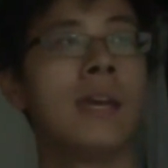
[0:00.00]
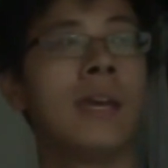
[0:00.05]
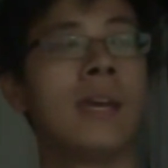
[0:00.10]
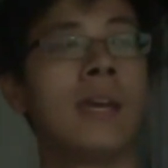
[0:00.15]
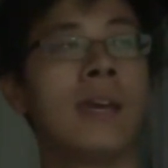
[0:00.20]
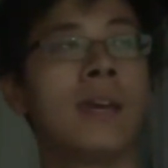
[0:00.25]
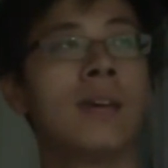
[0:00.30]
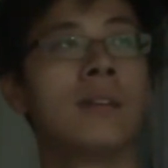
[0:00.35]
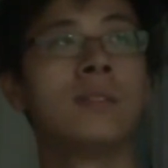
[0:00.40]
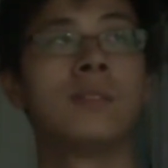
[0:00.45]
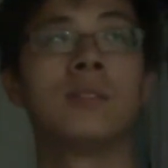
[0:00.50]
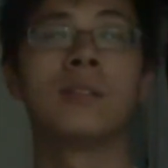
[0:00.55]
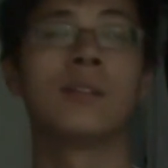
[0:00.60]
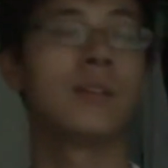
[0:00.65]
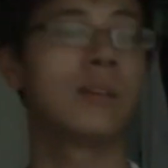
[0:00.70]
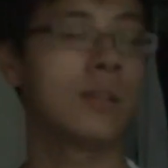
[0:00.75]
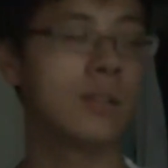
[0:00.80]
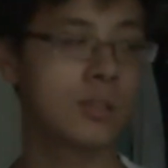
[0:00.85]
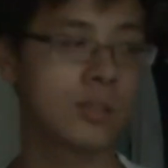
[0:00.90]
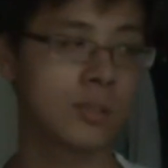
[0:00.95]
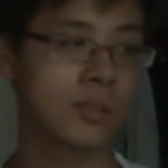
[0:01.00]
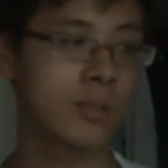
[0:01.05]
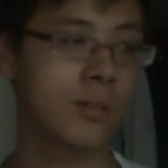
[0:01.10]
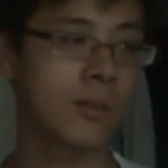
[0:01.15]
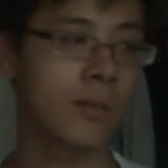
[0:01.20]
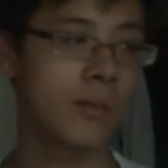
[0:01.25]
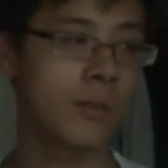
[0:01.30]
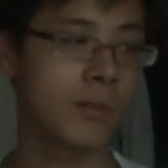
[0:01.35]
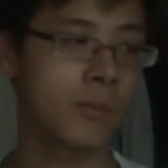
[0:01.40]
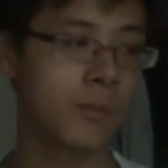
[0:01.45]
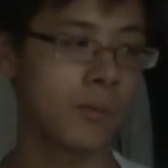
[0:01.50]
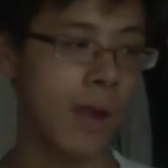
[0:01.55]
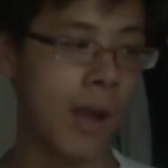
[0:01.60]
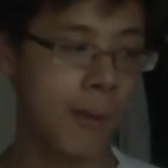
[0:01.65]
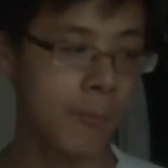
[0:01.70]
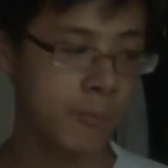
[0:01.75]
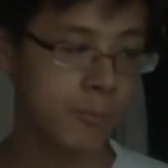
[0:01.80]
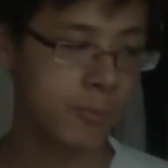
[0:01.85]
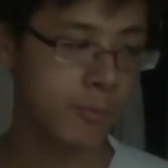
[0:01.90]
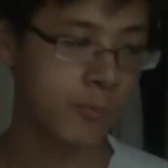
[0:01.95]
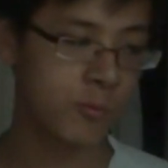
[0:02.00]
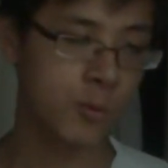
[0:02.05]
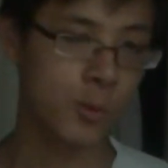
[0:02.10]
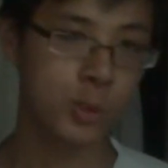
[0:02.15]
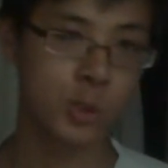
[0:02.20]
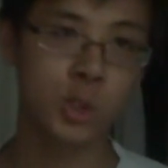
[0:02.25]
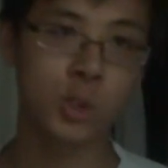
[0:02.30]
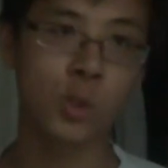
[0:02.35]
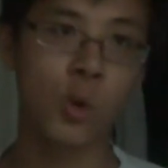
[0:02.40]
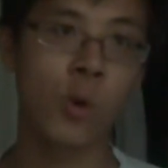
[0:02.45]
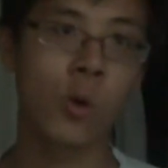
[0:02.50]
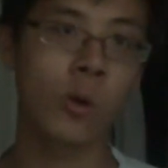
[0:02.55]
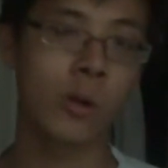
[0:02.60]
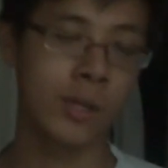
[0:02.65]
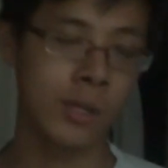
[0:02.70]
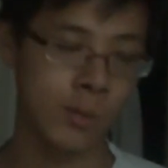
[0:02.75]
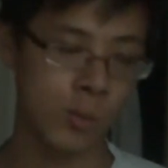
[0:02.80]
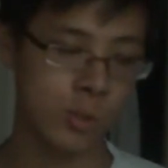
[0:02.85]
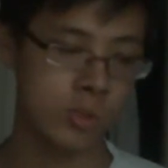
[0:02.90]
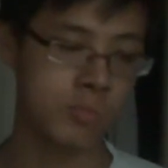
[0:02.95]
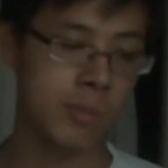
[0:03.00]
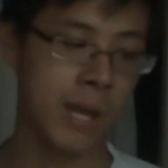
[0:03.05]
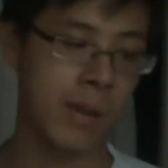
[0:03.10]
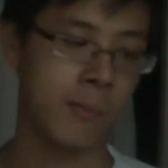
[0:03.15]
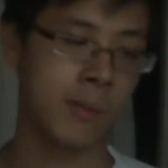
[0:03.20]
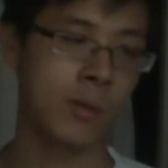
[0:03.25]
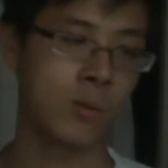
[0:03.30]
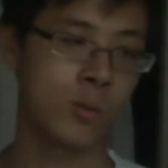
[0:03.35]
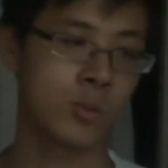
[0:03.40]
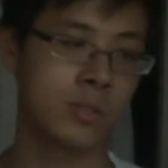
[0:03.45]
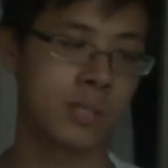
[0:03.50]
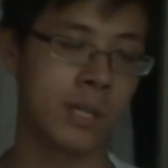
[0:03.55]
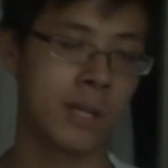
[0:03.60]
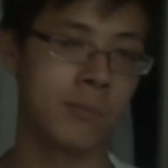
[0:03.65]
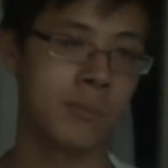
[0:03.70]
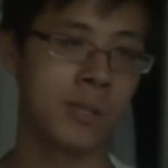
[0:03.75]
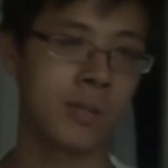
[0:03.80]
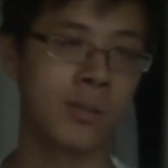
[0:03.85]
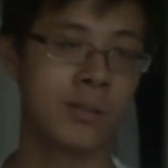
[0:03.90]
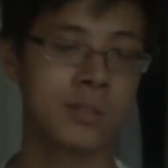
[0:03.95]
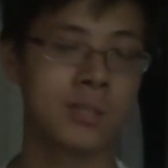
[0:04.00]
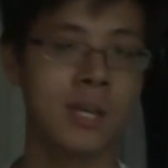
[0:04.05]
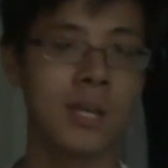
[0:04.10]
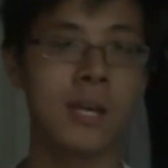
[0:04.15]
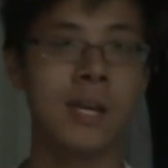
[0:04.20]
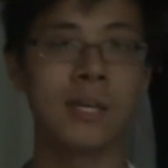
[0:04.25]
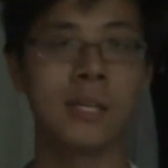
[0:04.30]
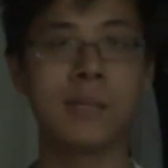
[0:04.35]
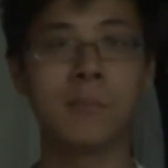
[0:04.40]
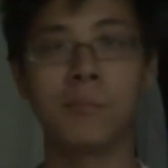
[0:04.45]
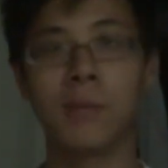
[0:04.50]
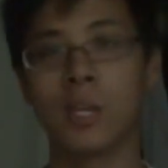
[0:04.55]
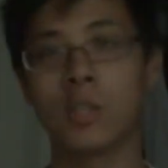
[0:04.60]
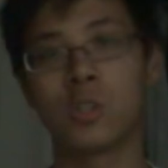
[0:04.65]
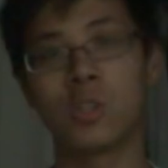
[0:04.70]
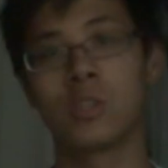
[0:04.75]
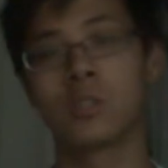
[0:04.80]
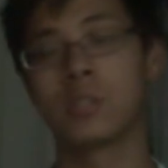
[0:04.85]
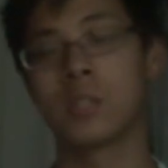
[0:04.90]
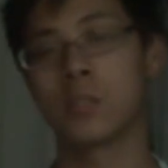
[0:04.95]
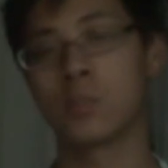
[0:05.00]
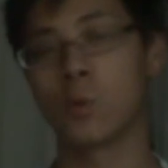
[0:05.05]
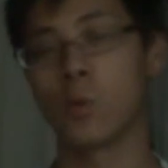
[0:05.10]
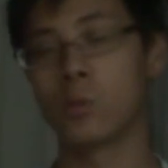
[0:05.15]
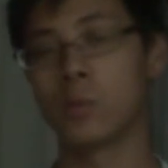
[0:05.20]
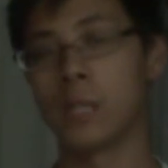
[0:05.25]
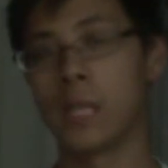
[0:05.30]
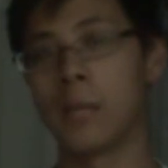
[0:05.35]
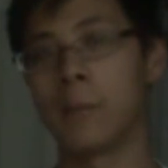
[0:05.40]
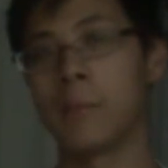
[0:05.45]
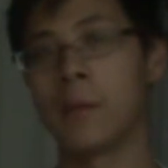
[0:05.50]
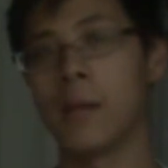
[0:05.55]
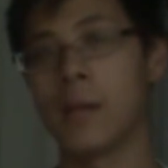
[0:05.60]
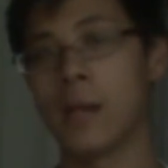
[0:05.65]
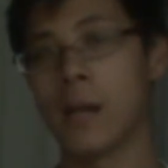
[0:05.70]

And it's I'm for sure it was Batman who said it, because he mentions his own name,